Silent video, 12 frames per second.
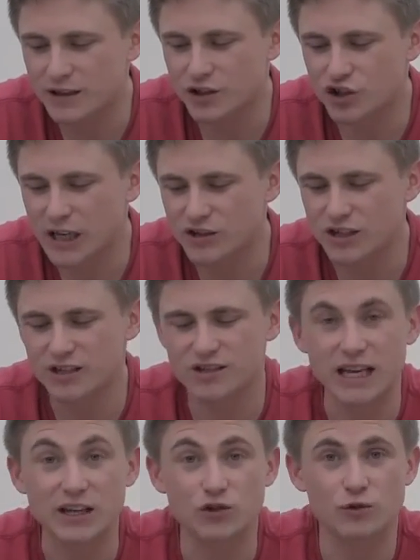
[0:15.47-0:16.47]
to change their
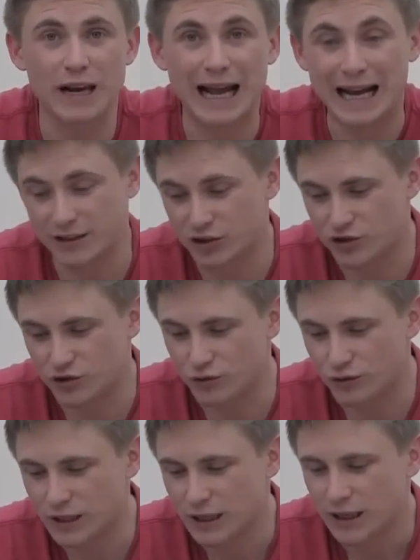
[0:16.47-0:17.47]
sexual
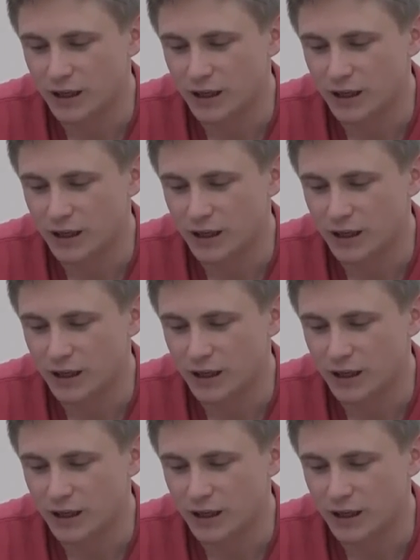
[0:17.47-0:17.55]
attitude